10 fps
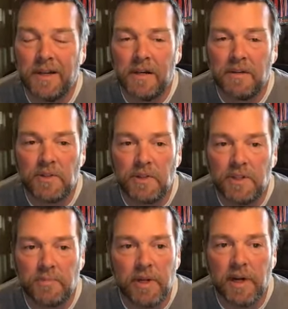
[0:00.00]
Um, so
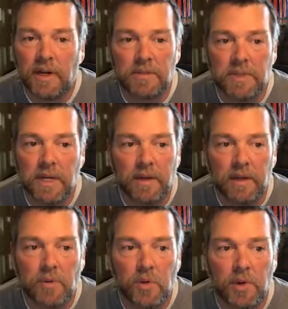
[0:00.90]
she's been an awesome
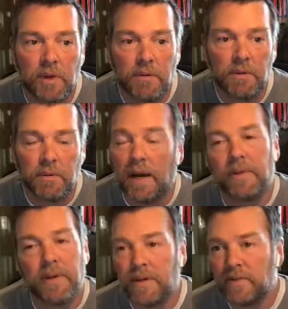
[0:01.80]
sounding board throughout
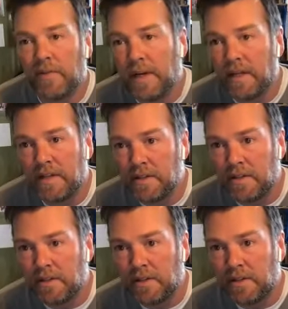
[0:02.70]
the years for any
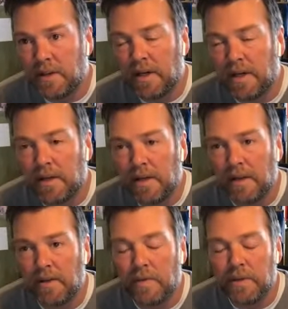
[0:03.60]
decision, uh, let
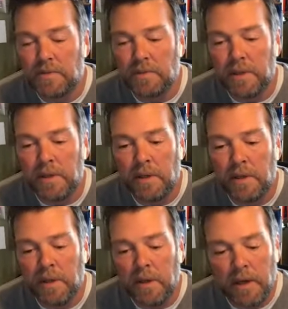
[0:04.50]
alone this one.
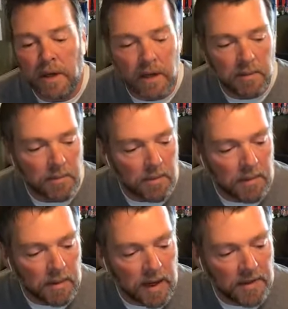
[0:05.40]
Um,
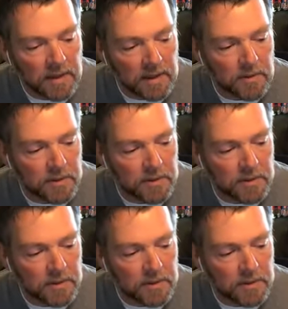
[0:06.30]
I think it